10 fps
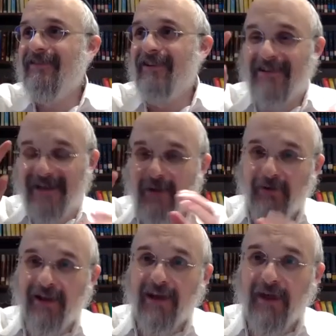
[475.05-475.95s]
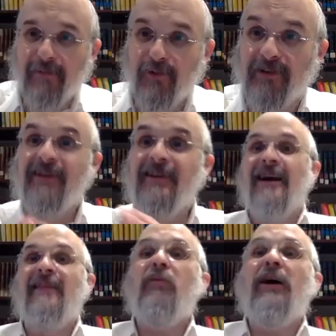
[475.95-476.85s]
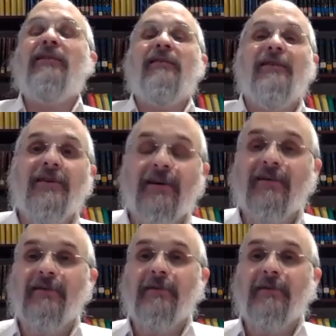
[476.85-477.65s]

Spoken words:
because it's happening at that point. And then we'll get to the